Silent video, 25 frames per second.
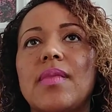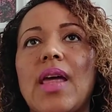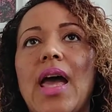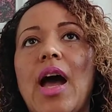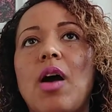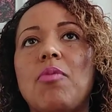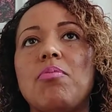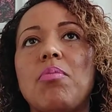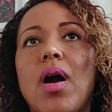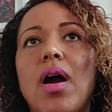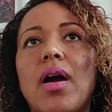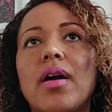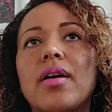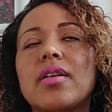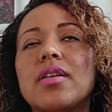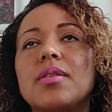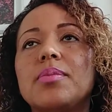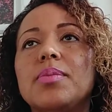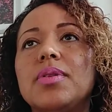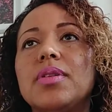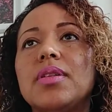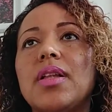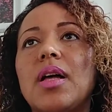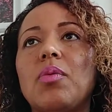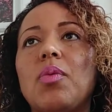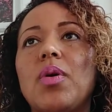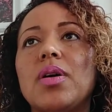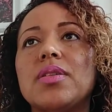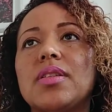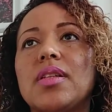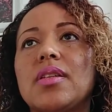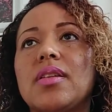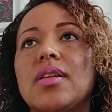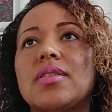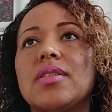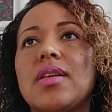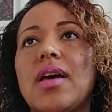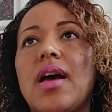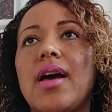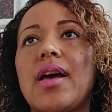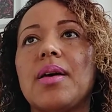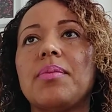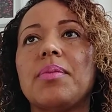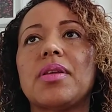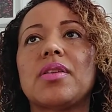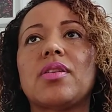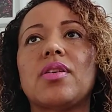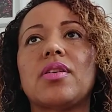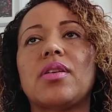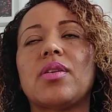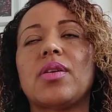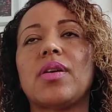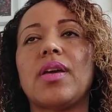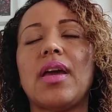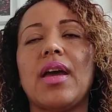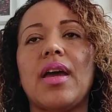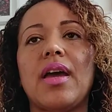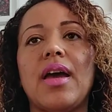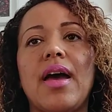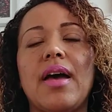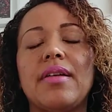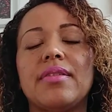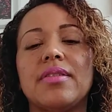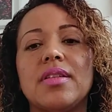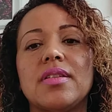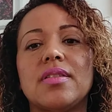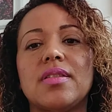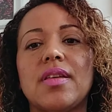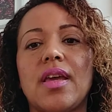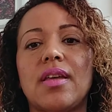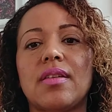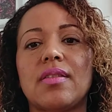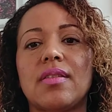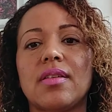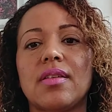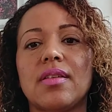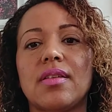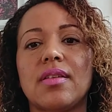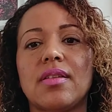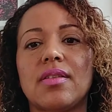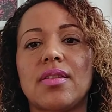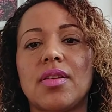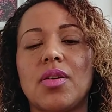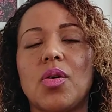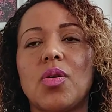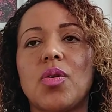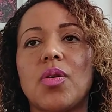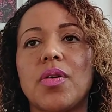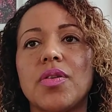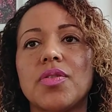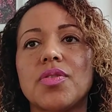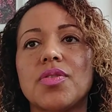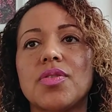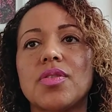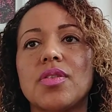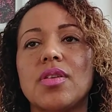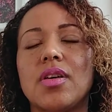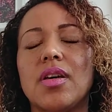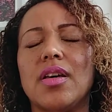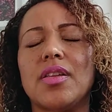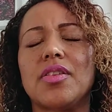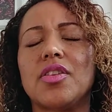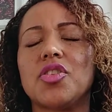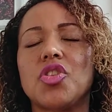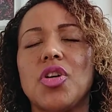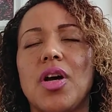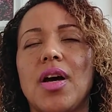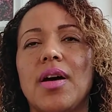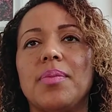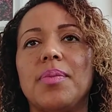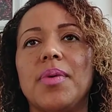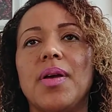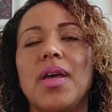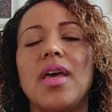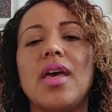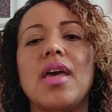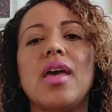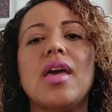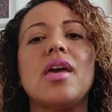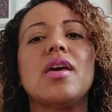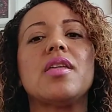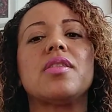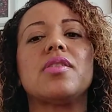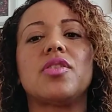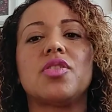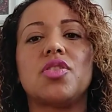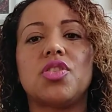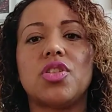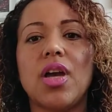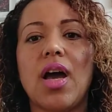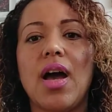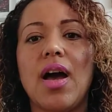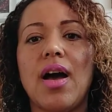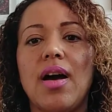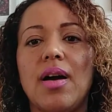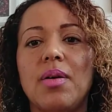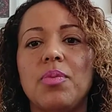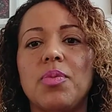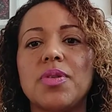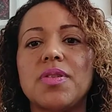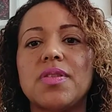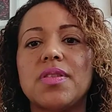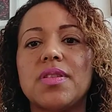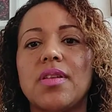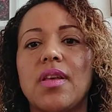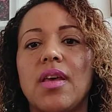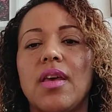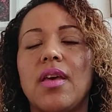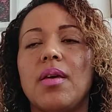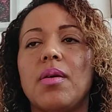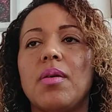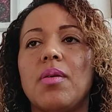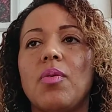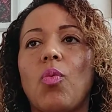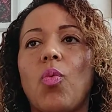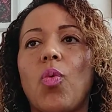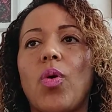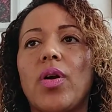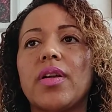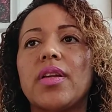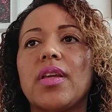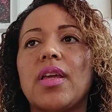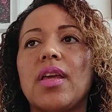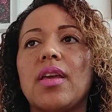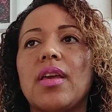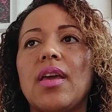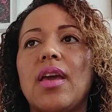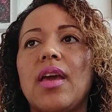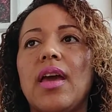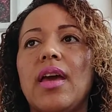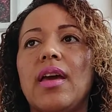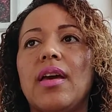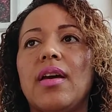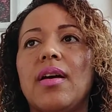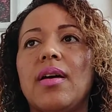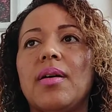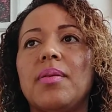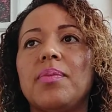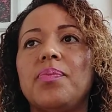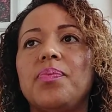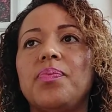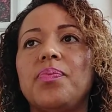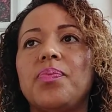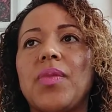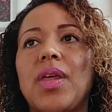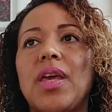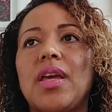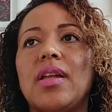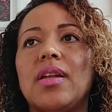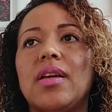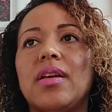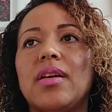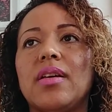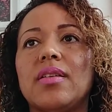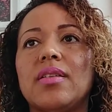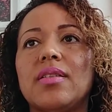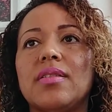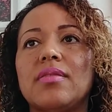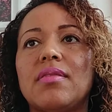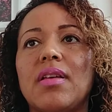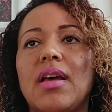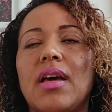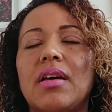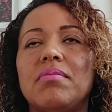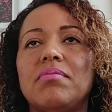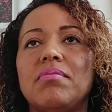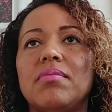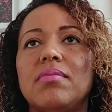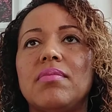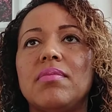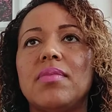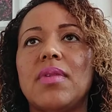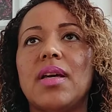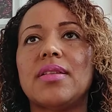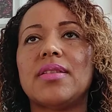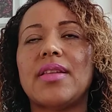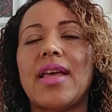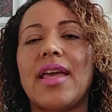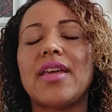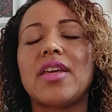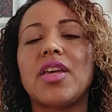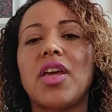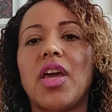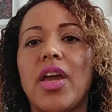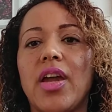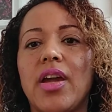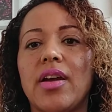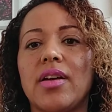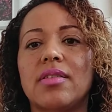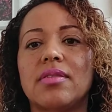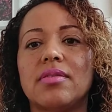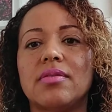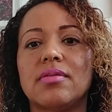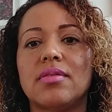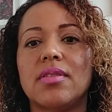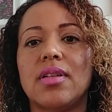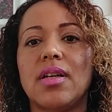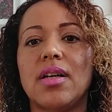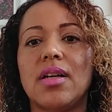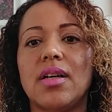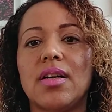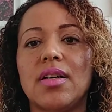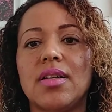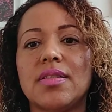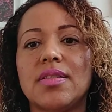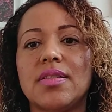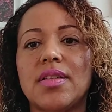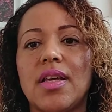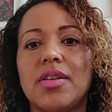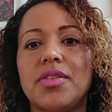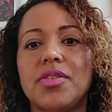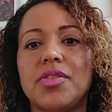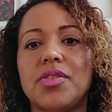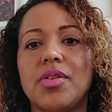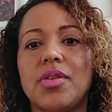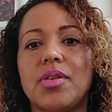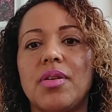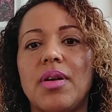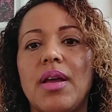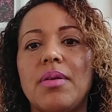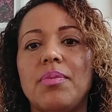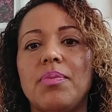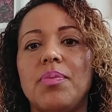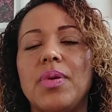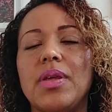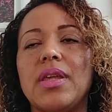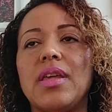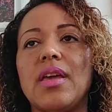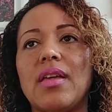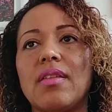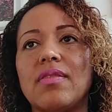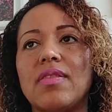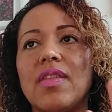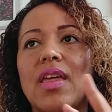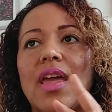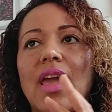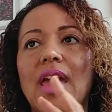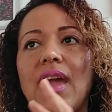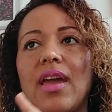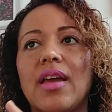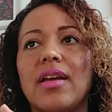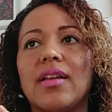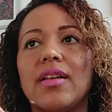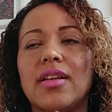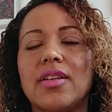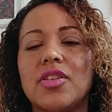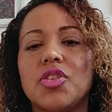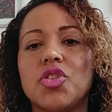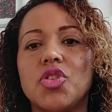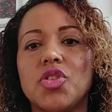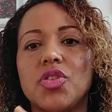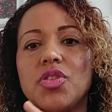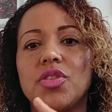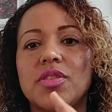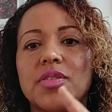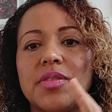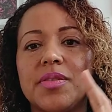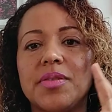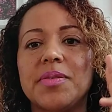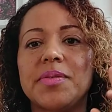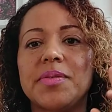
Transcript: how marketable I was at the time. I thought, okay, I had to take the job. The job was working in a daycare center, being the English,